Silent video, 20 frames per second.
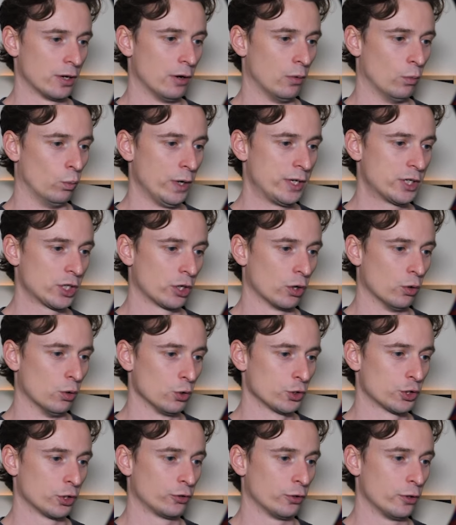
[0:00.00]
Whittaker
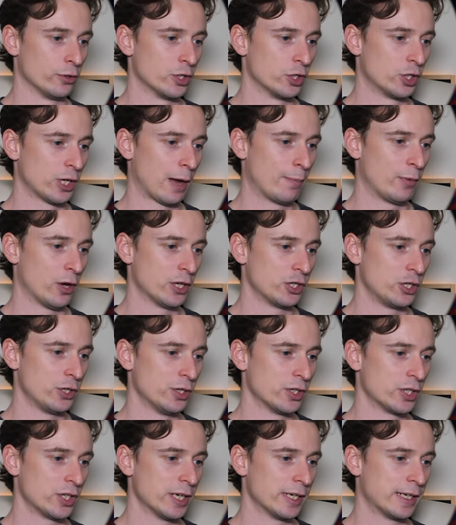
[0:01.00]
also throws the jab, but as you can
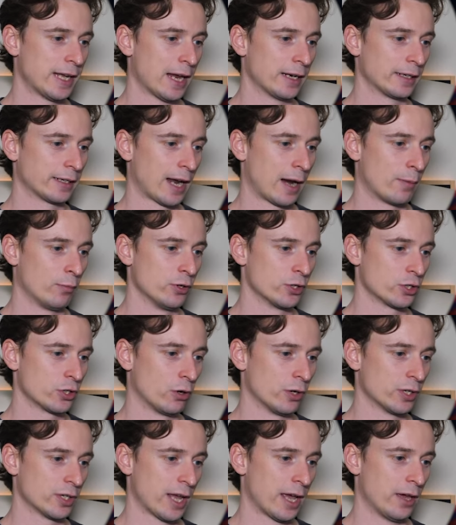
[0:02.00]
see again, Cameron has got
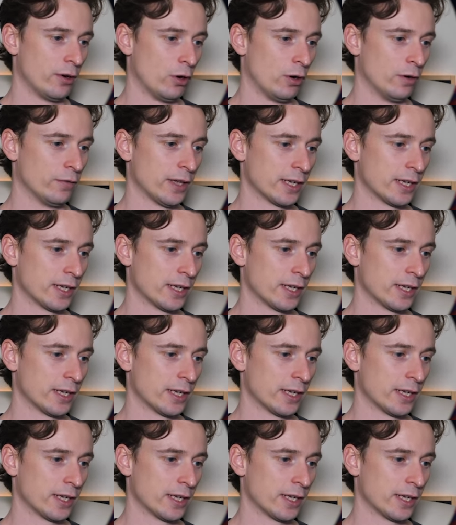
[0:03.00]
his head off